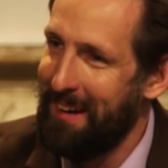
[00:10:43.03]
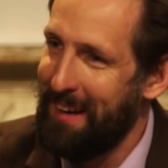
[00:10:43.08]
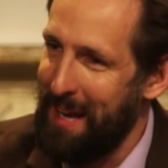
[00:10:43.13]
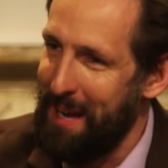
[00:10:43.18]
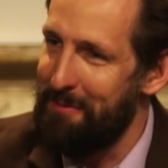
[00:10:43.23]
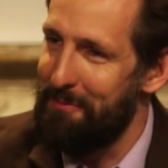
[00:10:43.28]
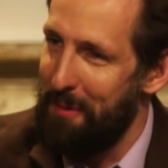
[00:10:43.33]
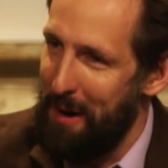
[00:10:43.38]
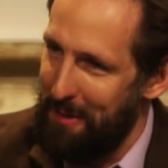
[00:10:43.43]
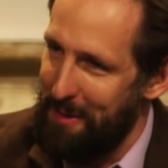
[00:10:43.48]

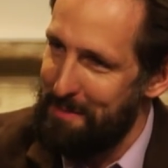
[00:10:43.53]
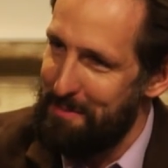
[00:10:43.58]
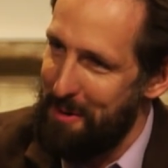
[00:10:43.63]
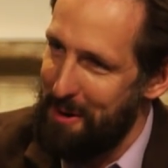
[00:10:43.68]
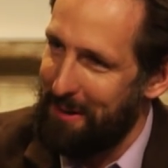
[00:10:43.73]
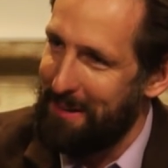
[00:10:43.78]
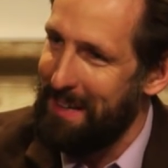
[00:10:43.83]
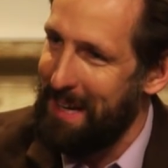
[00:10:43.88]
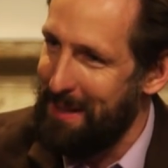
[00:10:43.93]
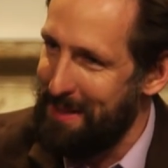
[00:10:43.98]
have read the
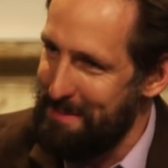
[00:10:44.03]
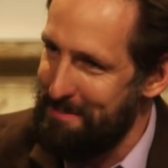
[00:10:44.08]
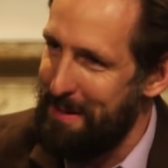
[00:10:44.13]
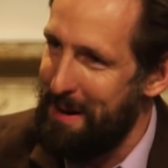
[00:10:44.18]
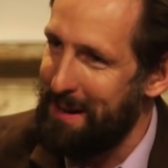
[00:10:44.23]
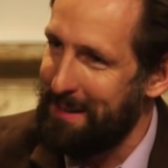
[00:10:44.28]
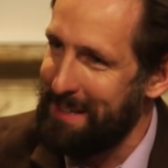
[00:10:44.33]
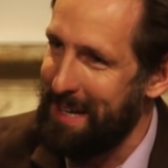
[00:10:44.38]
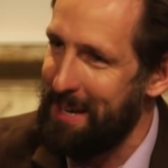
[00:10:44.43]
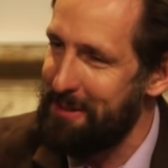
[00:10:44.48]
book and the
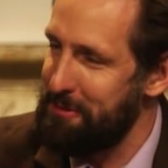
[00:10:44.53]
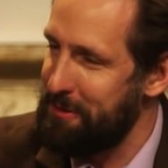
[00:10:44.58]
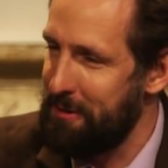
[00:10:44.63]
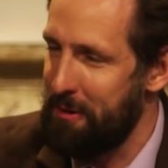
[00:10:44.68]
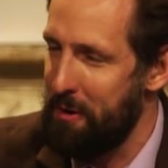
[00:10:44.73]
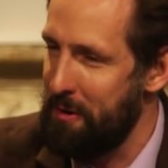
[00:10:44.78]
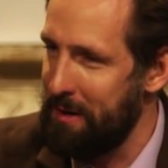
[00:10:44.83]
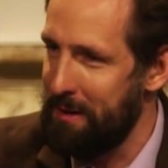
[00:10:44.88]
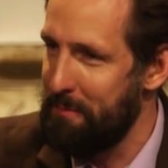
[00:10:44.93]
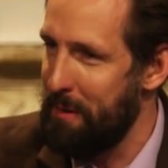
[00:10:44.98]
podcast and
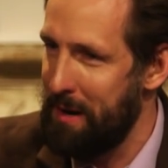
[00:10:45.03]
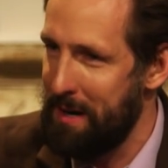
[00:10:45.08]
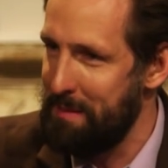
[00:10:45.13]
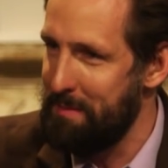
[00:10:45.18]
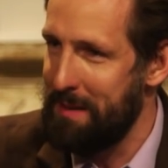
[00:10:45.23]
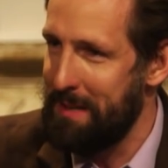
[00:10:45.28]
are already writing